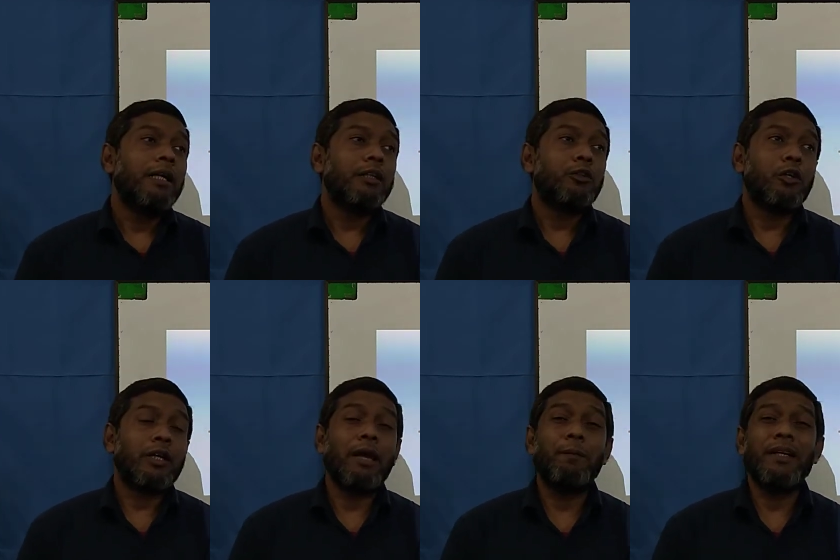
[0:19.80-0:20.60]
So
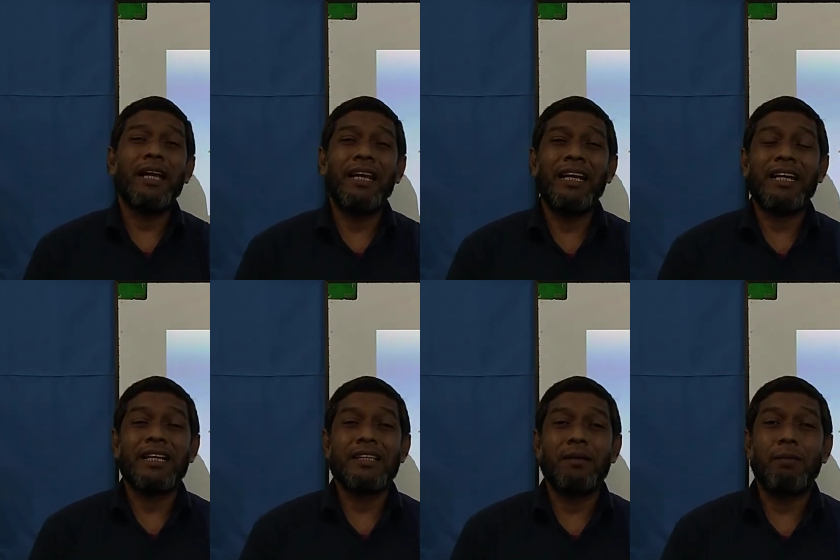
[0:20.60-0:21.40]
capital
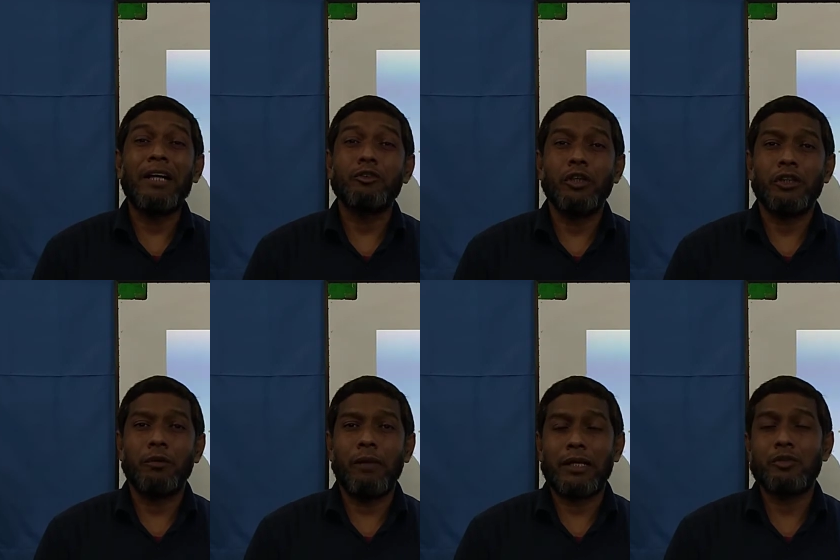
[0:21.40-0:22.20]
letters and
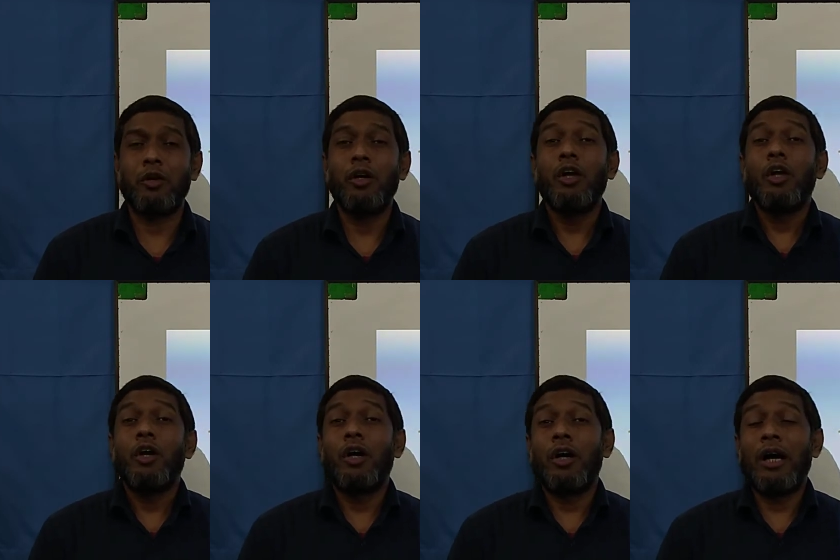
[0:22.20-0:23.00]
punctuation marks. So
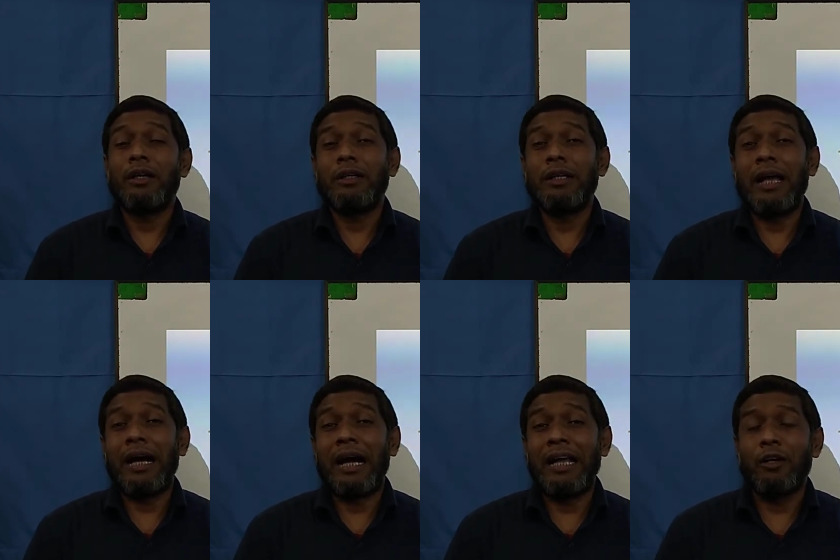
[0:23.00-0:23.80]

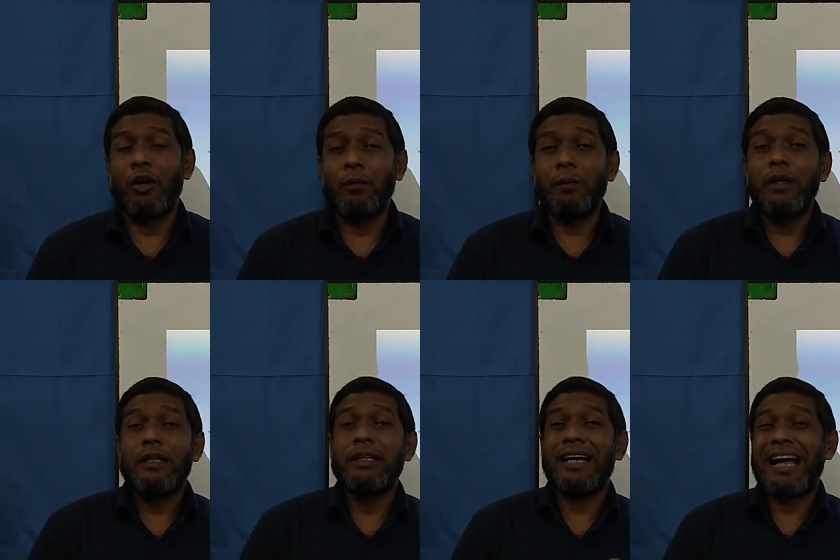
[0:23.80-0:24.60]
I
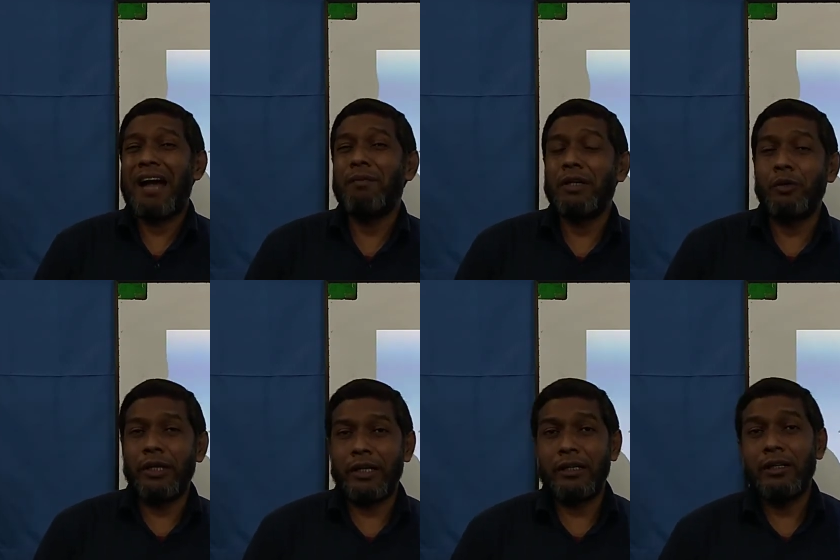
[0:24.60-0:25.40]
hope in the coming
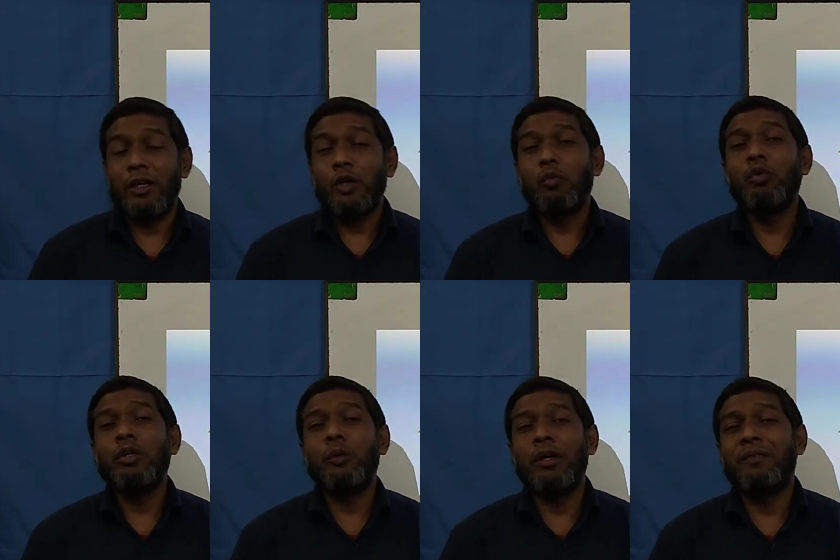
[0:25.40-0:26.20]
week
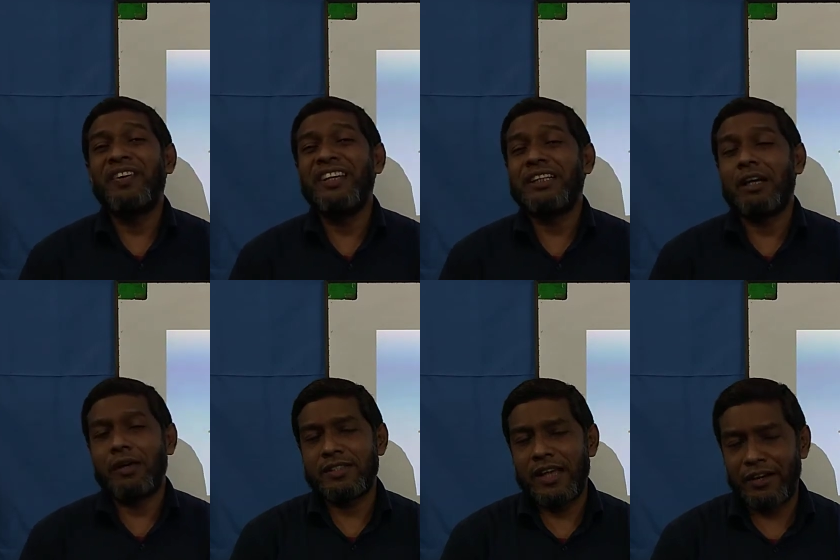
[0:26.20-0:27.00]
we will finish
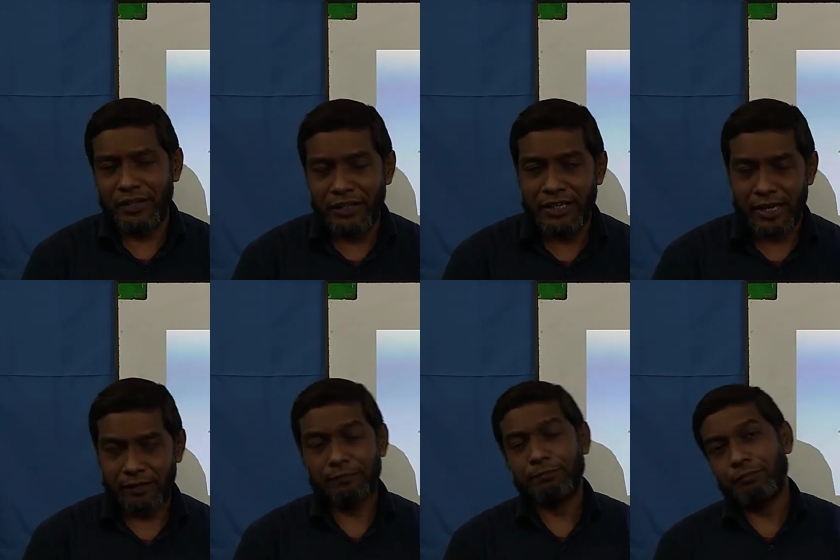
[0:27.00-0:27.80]
our journey
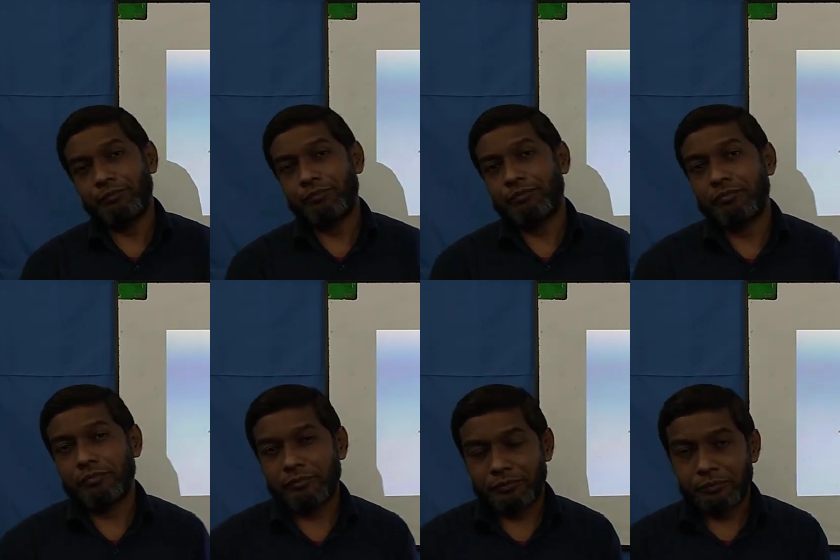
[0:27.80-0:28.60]
here.
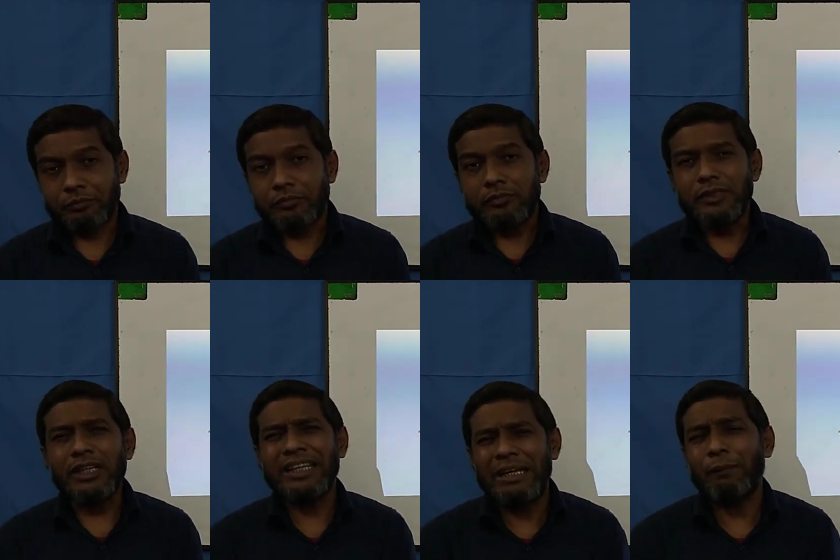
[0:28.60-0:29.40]

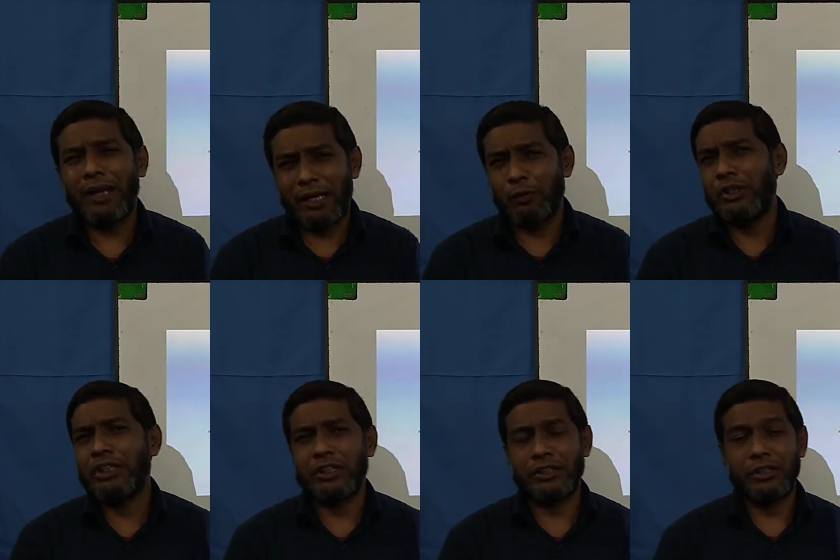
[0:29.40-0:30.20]
If Allah
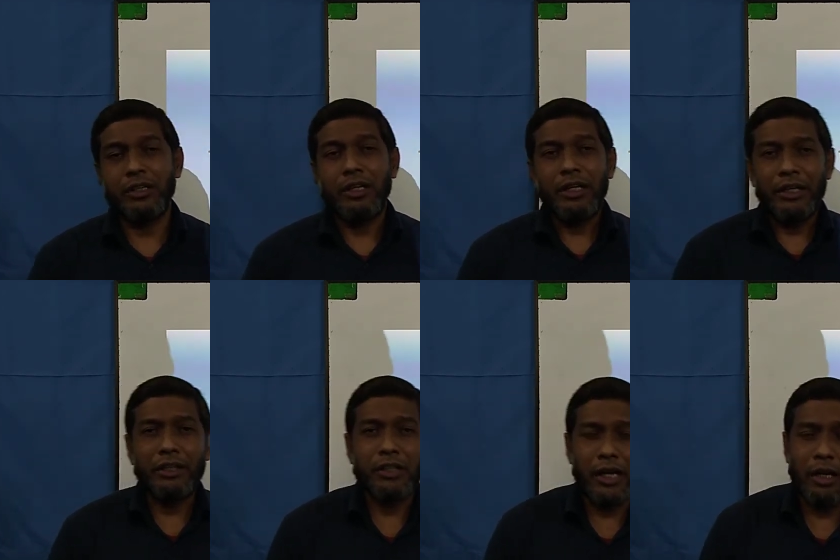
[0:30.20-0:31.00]
wishes,
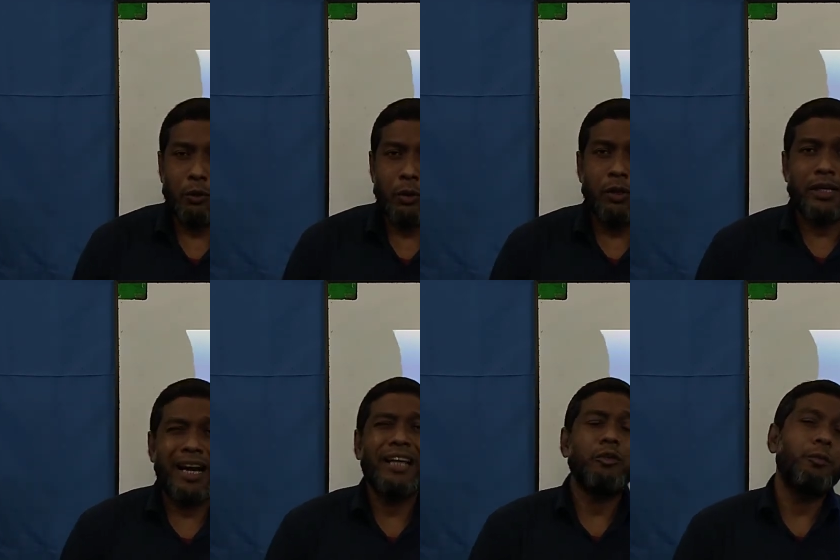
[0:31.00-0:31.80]
inshallah we will
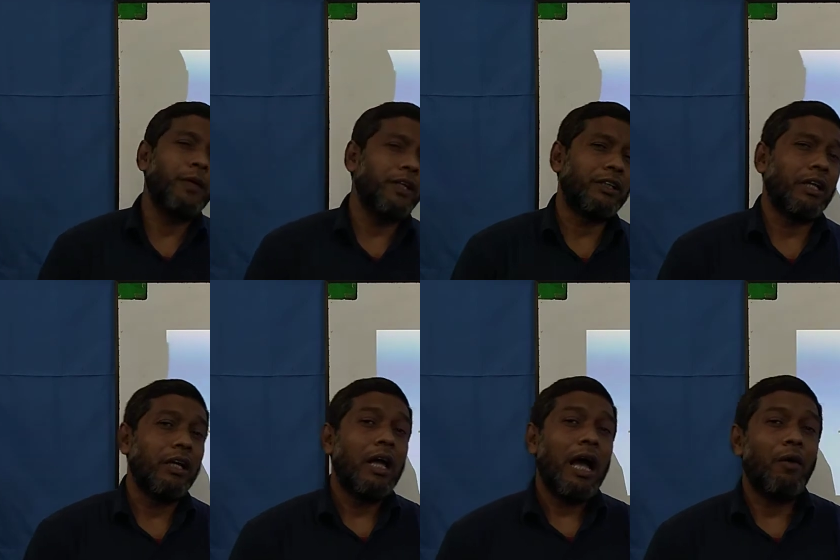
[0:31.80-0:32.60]
try to finish
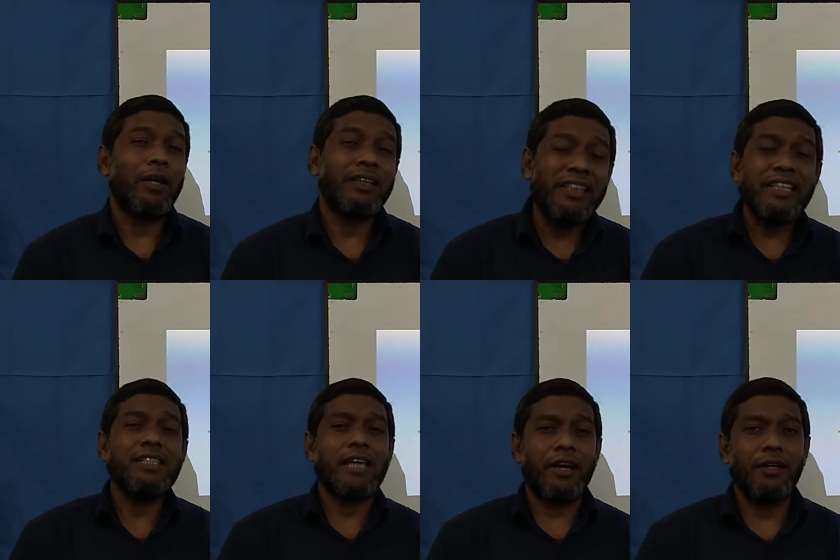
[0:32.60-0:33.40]
our
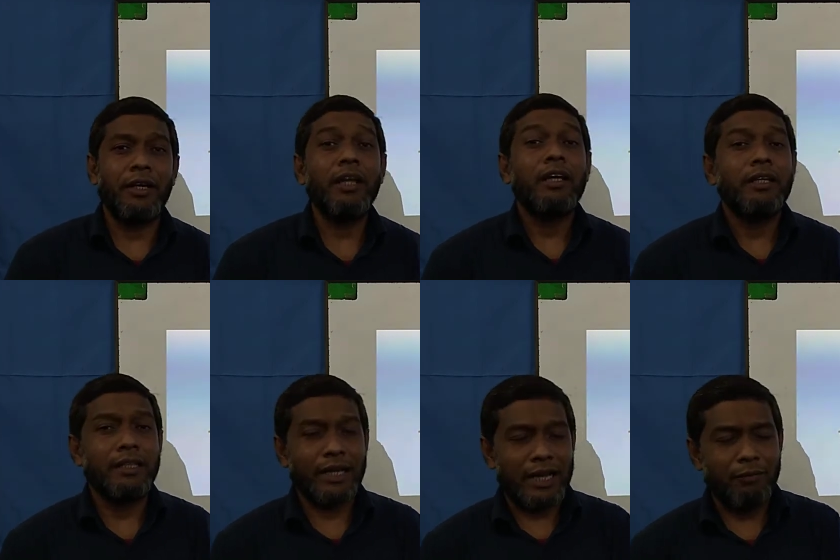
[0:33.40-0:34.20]
this journey in
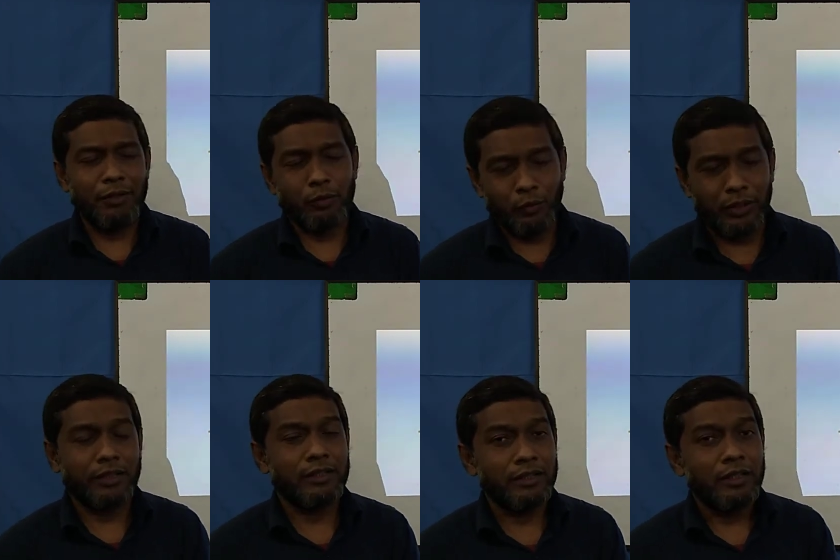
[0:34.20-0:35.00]
the coming week.